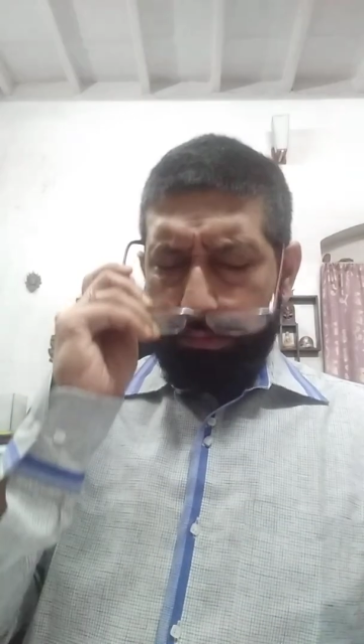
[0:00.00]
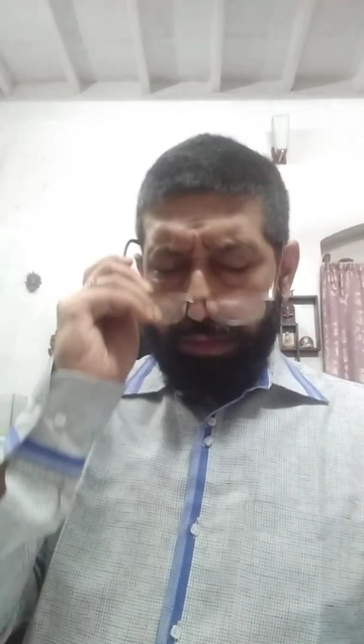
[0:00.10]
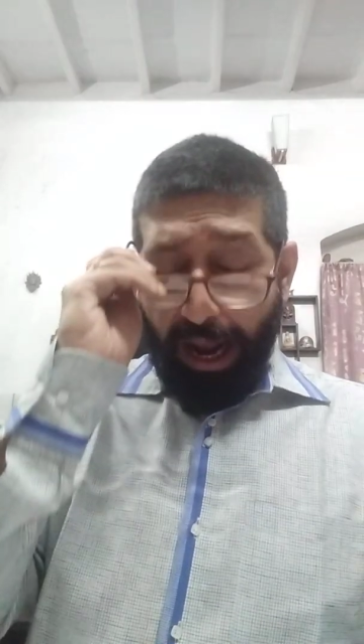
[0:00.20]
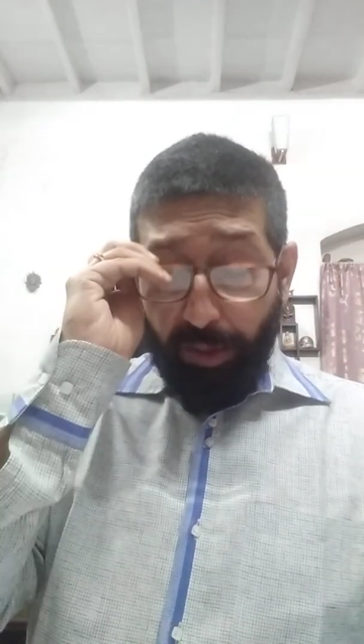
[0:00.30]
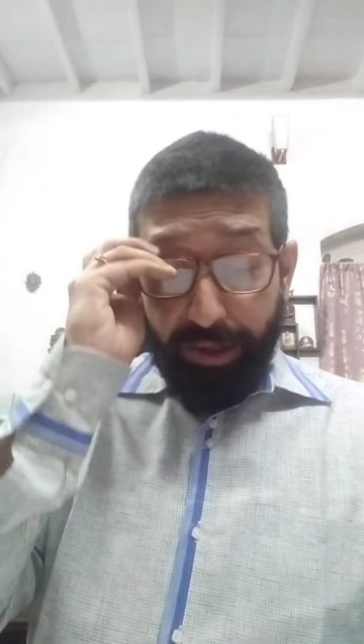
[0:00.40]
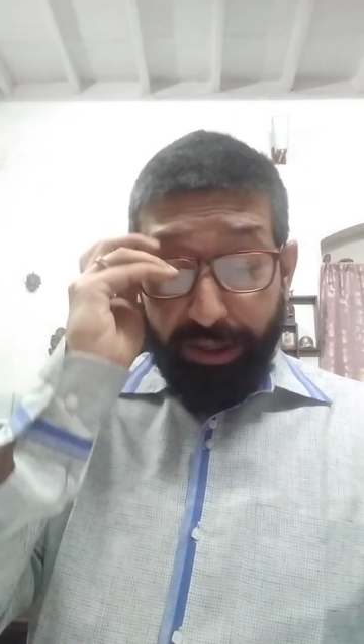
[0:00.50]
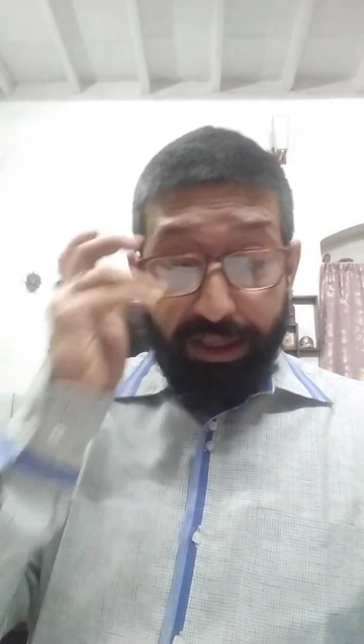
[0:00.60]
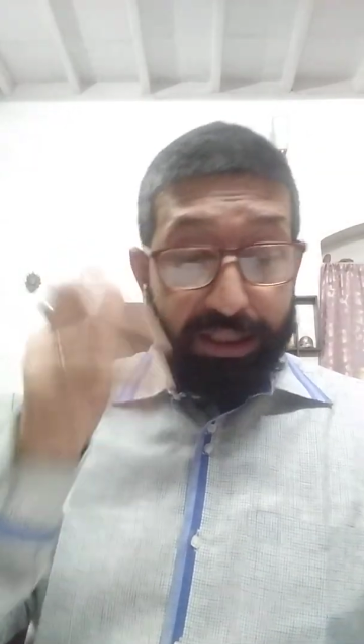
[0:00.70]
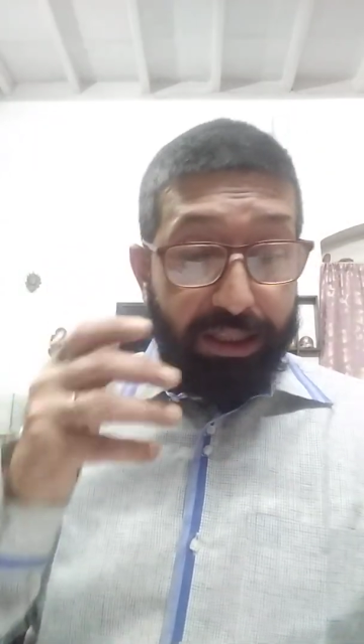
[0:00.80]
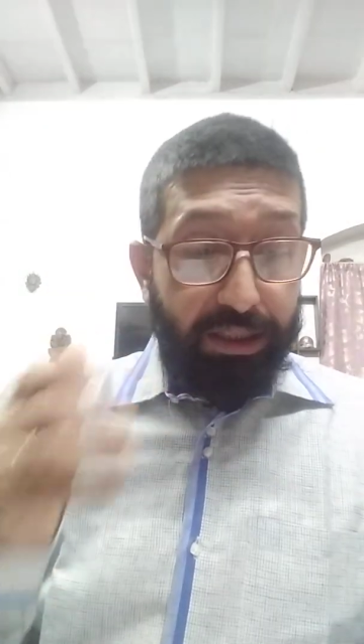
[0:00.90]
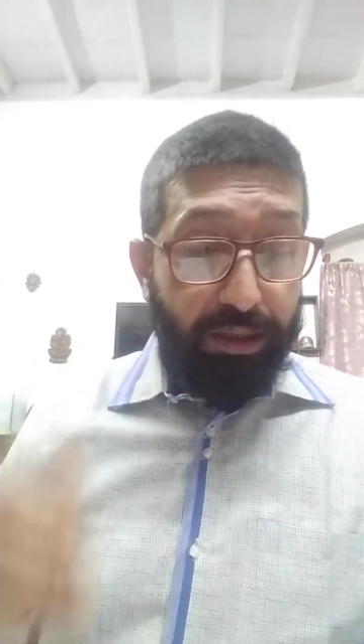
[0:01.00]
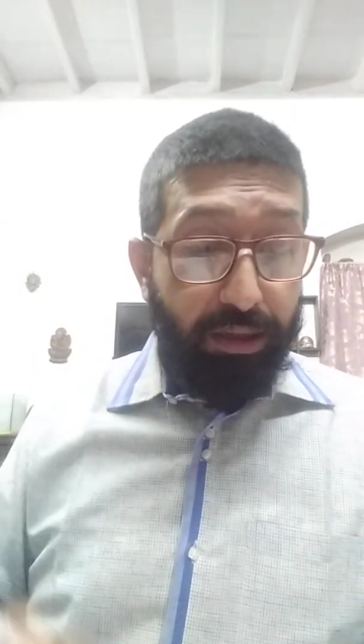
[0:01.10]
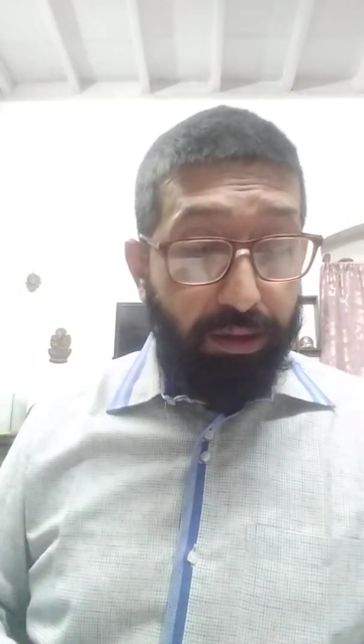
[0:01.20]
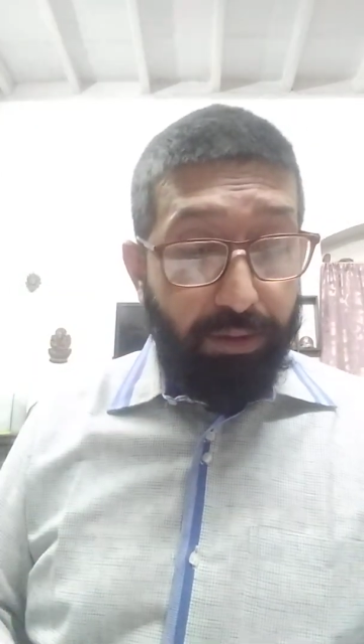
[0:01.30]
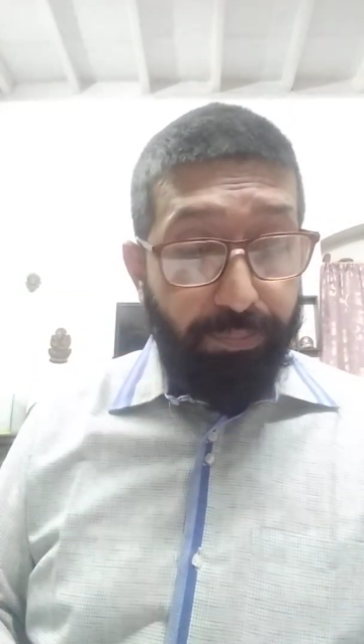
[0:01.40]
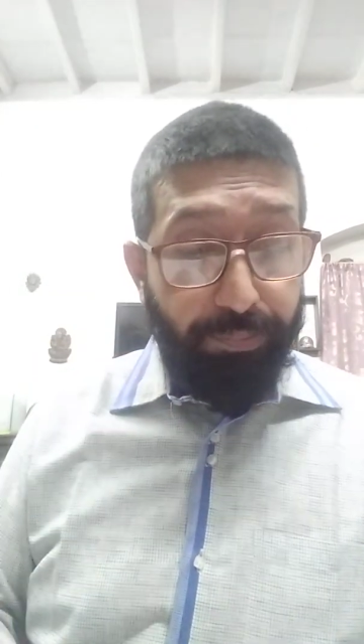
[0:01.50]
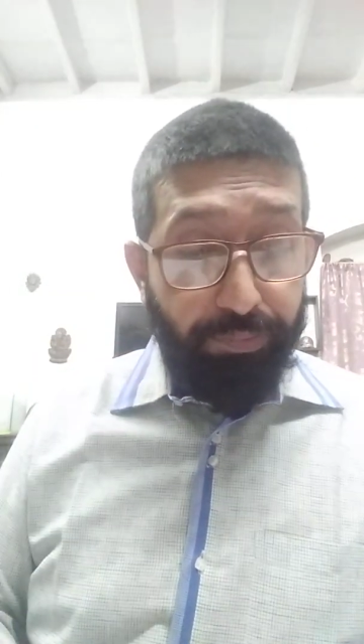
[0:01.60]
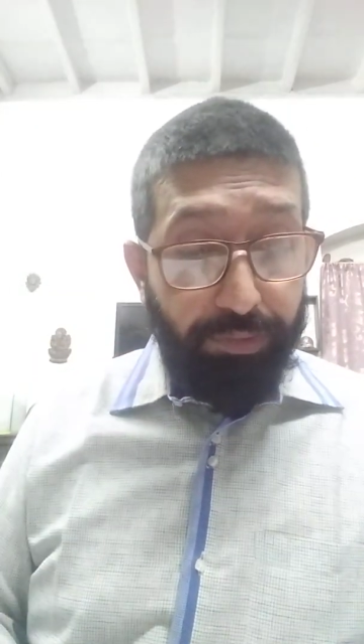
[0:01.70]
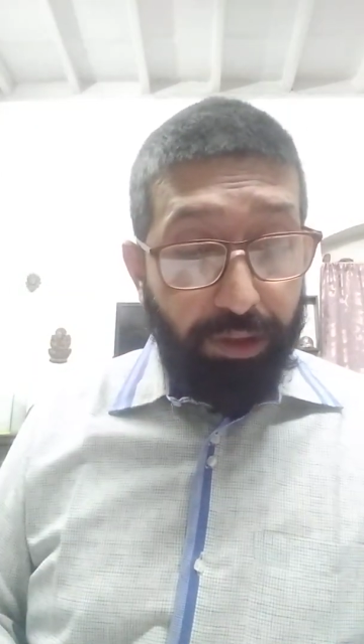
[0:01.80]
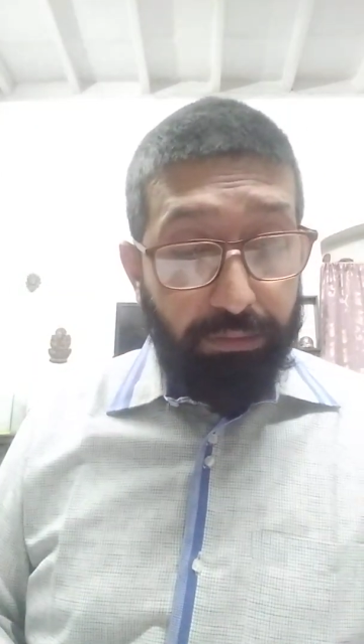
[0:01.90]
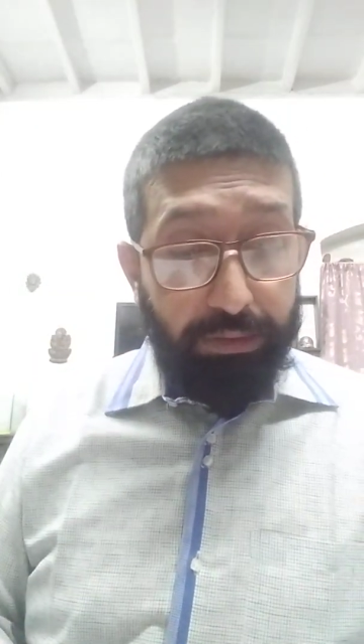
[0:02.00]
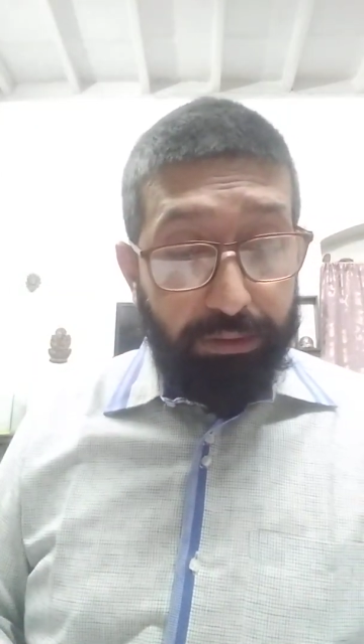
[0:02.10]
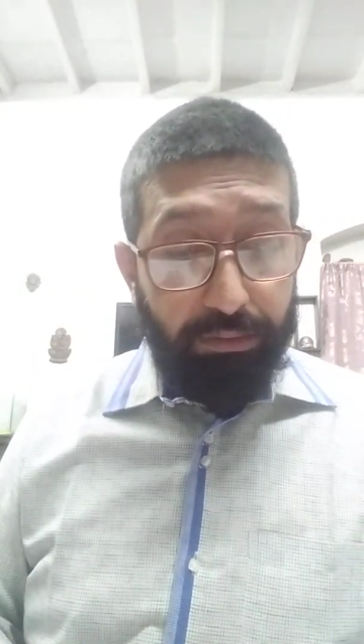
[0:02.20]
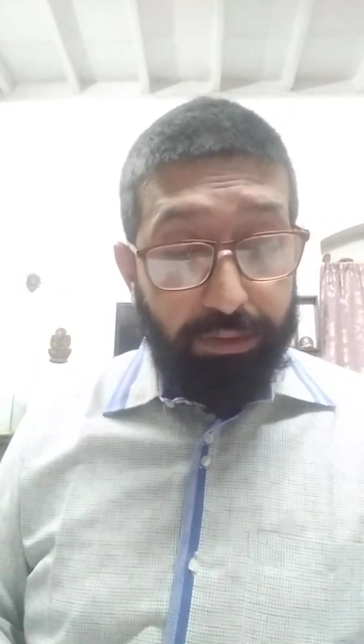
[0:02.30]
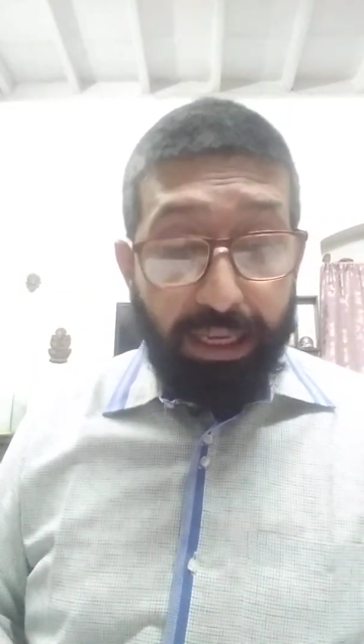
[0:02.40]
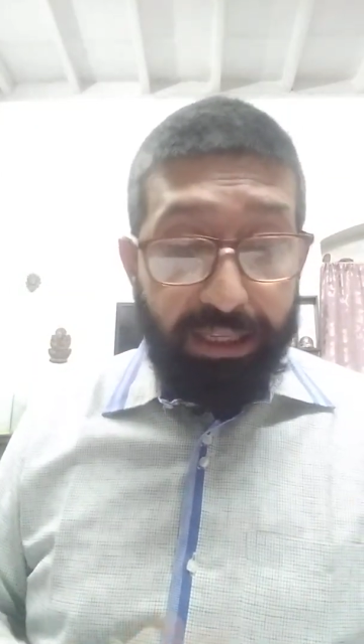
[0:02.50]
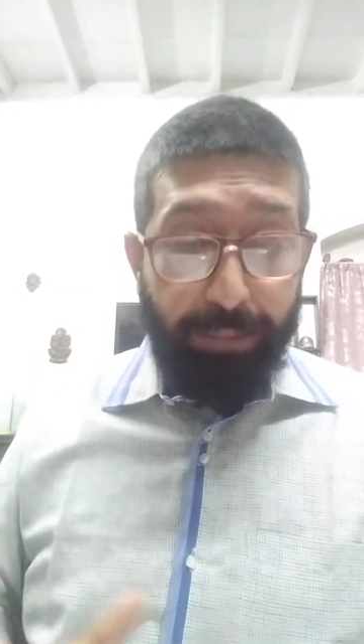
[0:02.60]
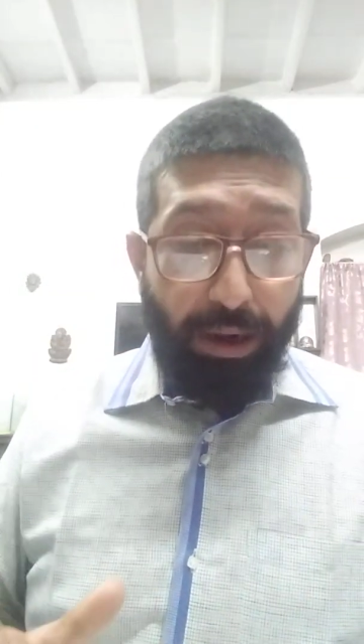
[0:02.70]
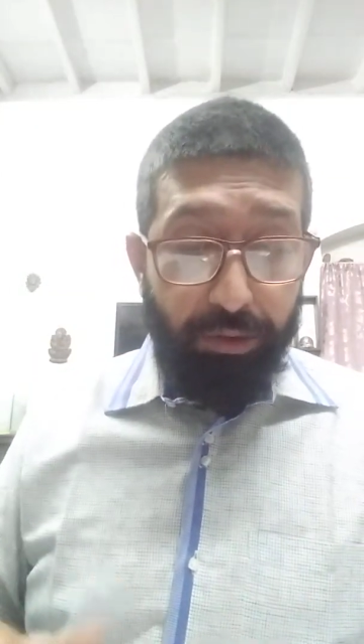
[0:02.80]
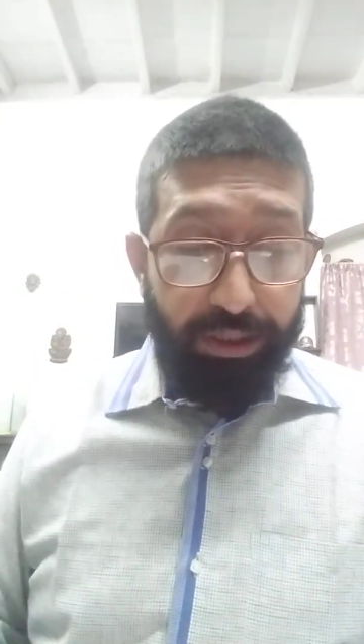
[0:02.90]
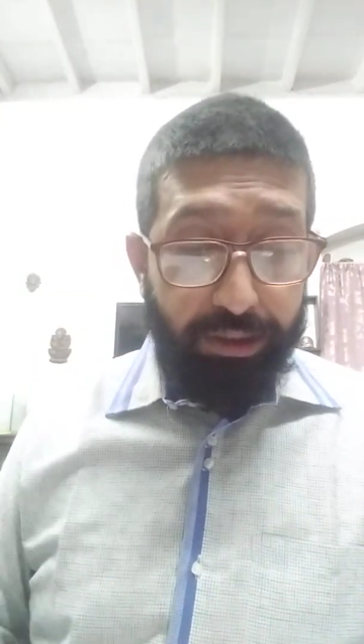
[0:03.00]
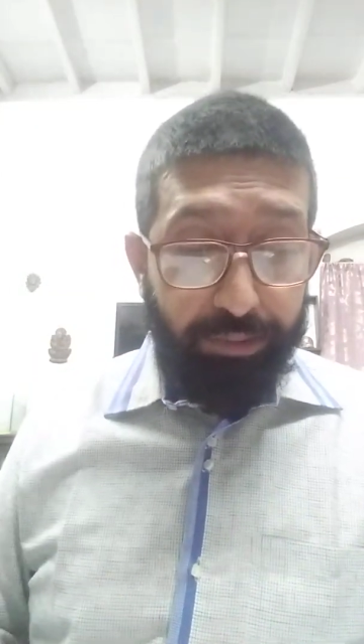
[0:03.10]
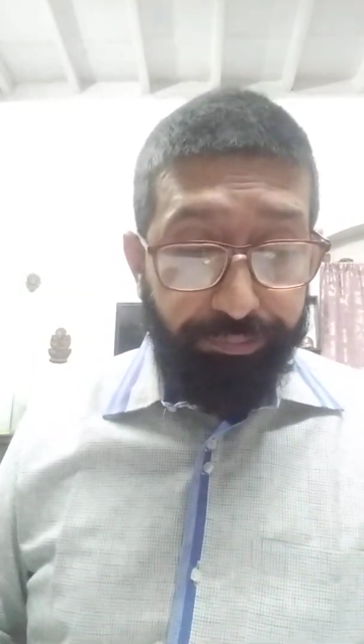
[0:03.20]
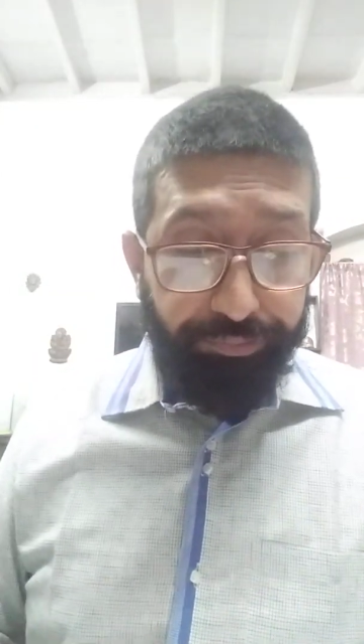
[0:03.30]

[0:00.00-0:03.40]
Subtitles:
eyewitnesses think about it?